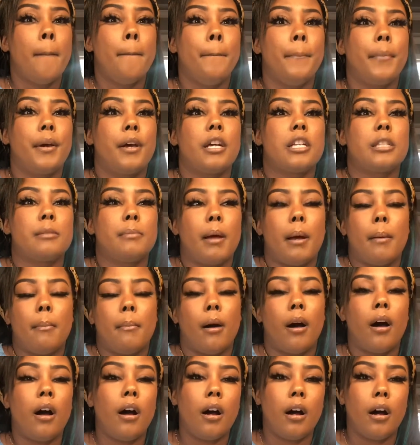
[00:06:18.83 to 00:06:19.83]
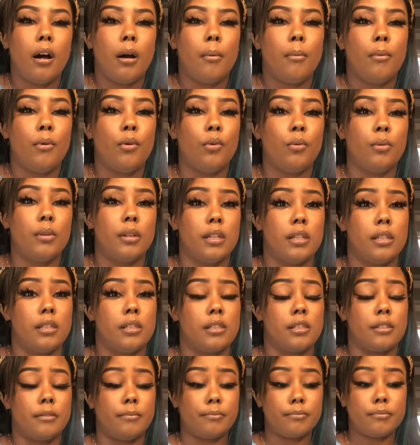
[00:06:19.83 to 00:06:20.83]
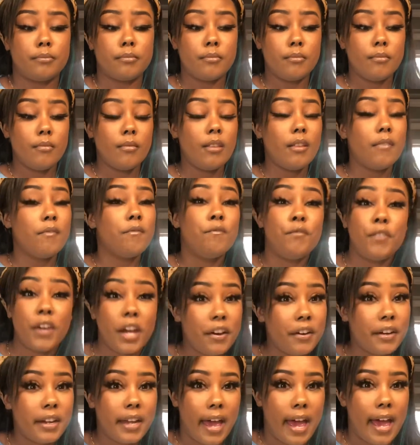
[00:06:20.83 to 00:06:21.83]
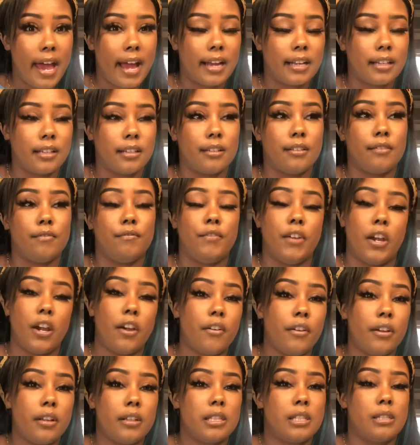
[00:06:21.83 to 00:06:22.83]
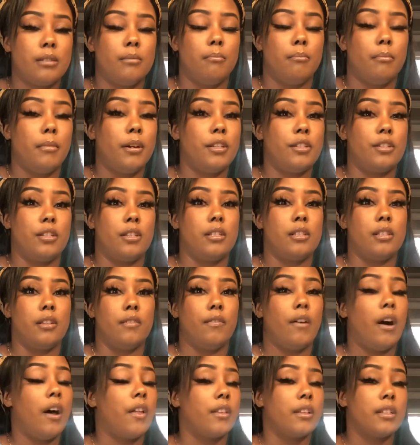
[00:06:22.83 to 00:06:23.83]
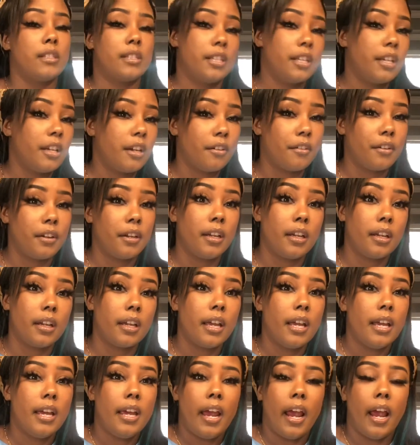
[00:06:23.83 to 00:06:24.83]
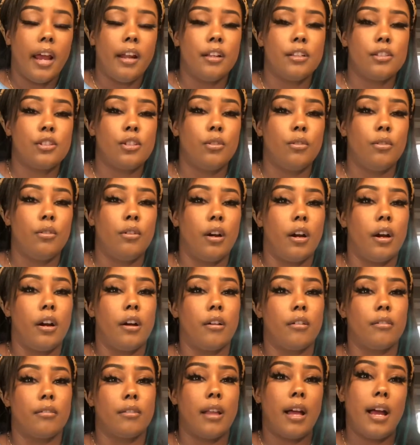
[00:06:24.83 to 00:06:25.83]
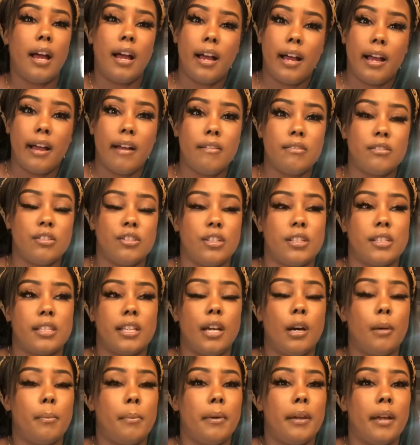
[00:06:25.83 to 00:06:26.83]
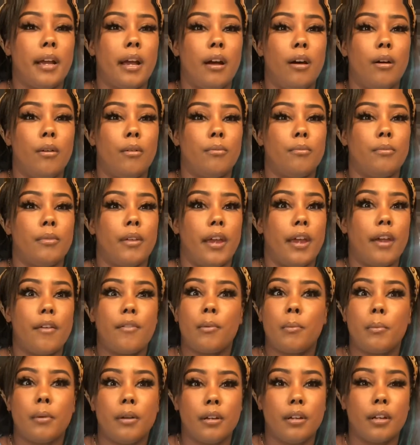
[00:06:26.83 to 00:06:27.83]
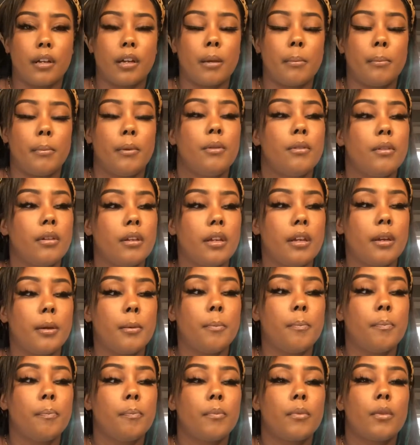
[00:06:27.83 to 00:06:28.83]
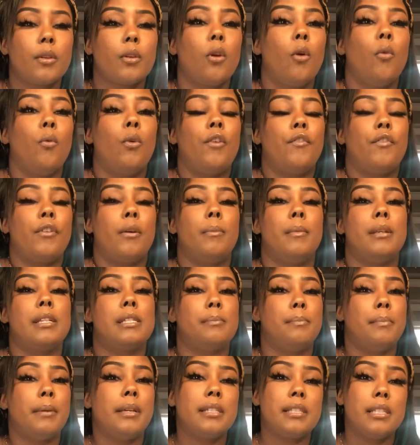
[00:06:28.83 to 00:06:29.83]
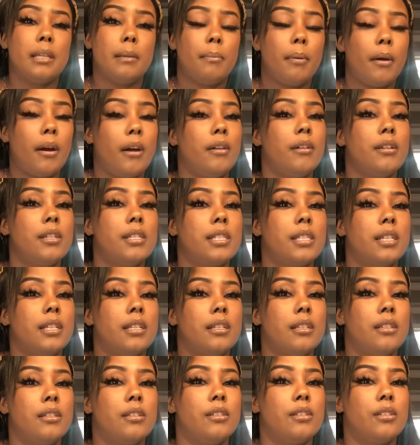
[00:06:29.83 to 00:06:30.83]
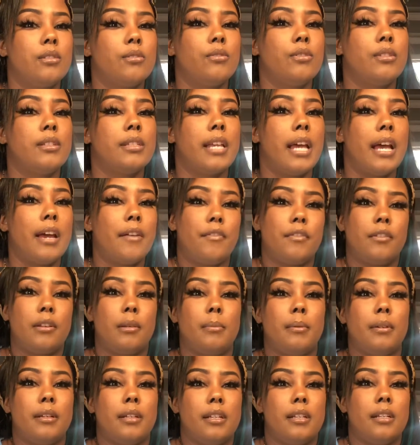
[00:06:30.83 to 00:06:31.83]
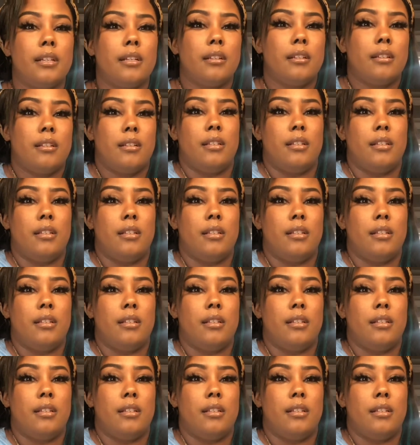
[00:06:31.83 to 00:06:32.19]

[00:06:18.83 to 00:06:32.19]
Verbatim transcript: because my mom, who was very active, very much into volunteering and into our lives and just helping out everyone in the community, went from this busy person to just having to be